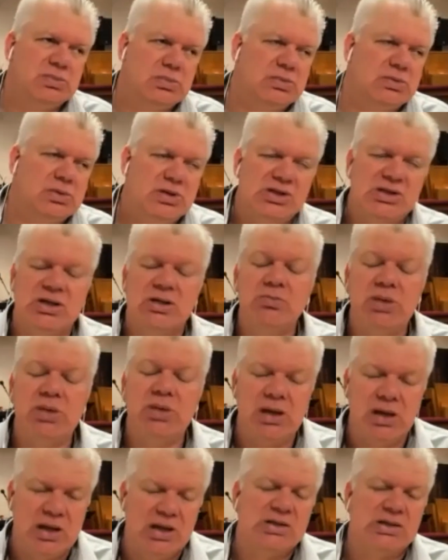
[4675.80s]
this can
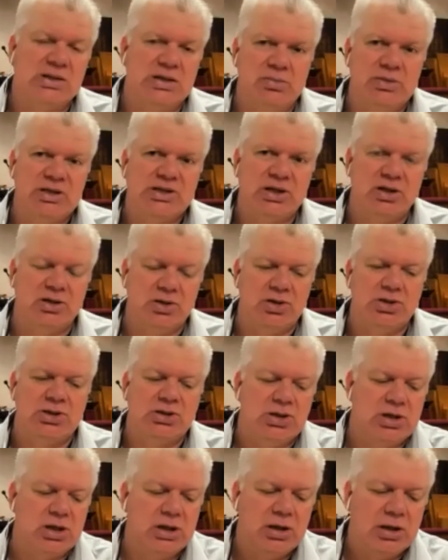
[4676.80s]
be easily
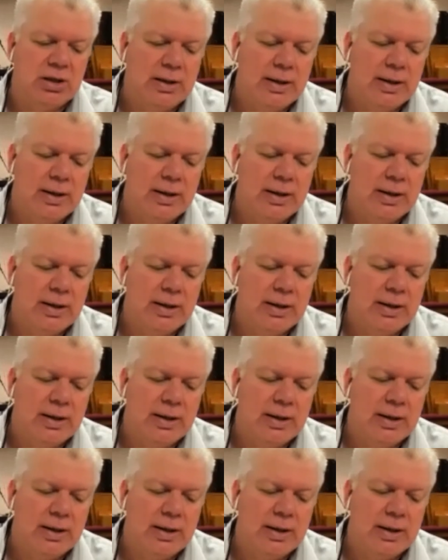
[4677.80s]
misunderstood.